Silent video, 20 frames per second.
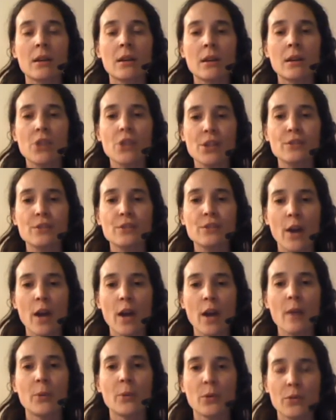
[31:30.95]

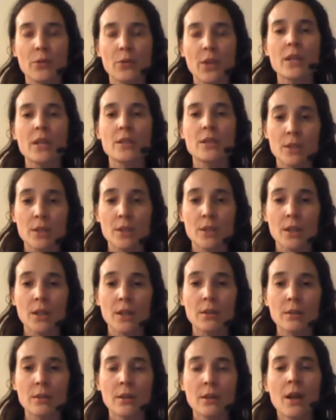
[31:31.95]
justifiable thing to
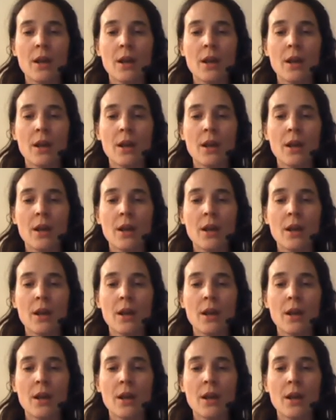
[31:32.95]
do.